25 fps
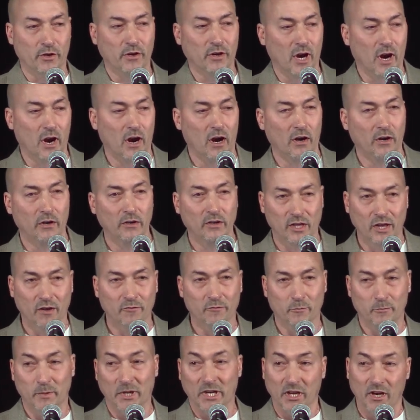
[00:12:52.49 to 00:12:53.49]
our
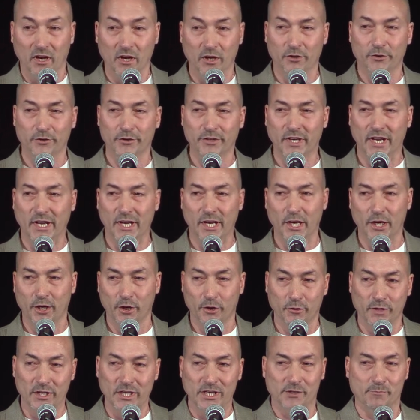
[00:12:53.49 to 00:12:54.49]
government 180
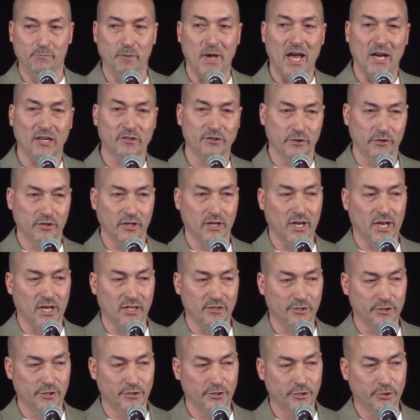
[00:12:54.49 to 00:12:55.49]
degrees back to the
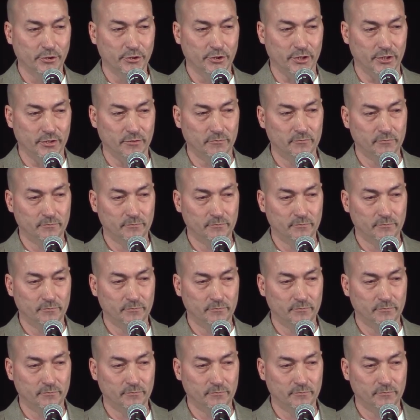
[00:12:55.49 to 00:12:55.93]
Constitution.